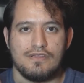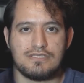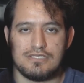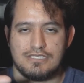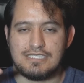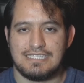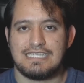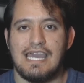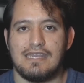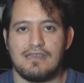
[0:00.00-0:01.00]
It's a
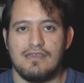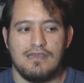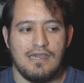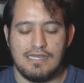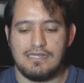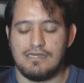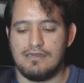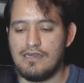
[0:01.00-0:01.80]
satanic idea.